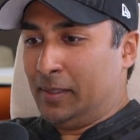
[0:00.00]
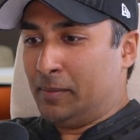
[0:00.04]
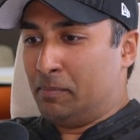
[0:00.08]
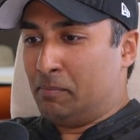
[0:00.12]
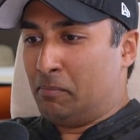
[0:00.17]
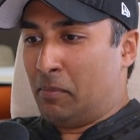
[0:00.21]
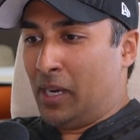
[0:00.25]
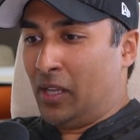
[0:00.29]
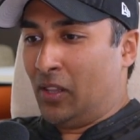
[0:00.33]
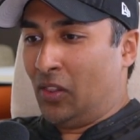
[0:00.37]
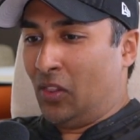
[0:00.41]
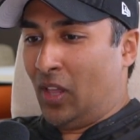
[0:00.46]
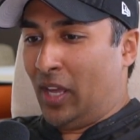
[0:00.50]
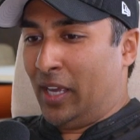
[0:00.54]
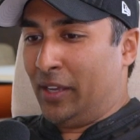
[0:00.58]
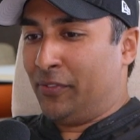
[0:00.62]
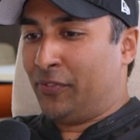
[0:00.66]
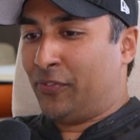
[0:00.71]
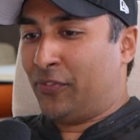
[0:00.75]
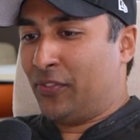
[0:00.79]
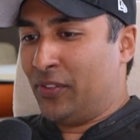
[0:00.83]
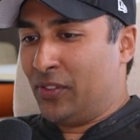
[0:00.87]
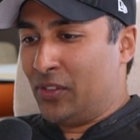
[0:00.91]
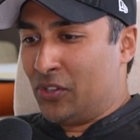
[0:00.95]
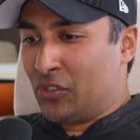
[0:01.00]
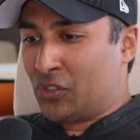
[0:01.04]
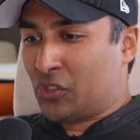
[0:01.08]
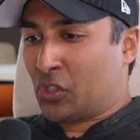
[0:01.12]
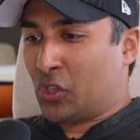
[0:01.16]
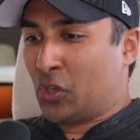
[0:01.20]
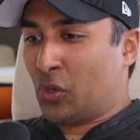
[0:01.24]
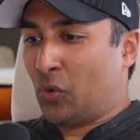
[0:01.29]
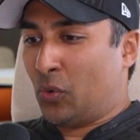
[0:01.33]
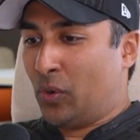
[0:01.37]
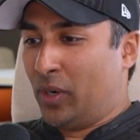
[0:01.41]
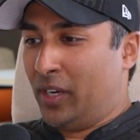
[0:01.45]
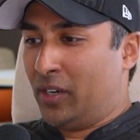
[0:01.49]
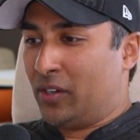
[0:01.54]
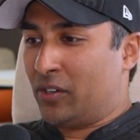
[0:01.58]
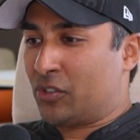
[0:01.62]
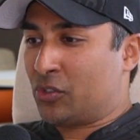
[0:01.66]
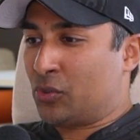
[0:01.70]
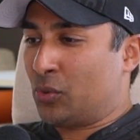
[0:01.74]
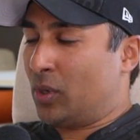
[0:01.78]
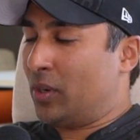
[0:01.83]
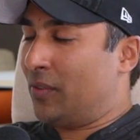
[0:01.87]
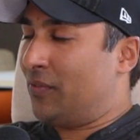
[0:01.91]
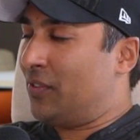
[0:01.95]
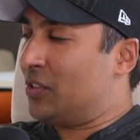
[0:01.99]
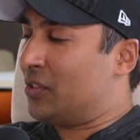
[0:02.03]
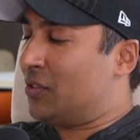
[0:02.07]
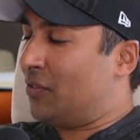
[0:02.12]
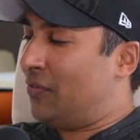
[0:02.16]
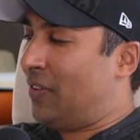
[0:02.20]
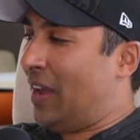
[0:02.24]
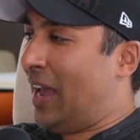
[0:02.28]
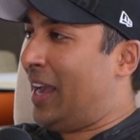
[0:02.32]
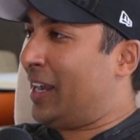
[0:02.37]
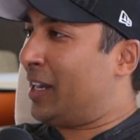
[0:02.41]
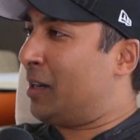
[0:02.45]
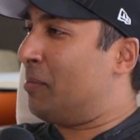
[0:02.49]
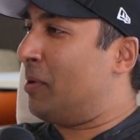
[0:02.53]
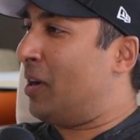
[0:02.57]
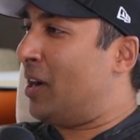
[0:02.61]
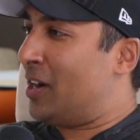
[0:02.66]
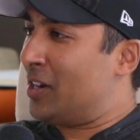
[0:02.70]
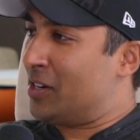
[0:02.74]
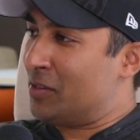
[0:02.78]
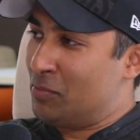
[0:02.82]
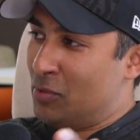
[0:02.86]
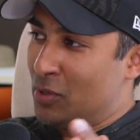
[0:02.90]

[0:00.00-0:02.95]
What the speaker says: my life in this career sort of as a vagabond,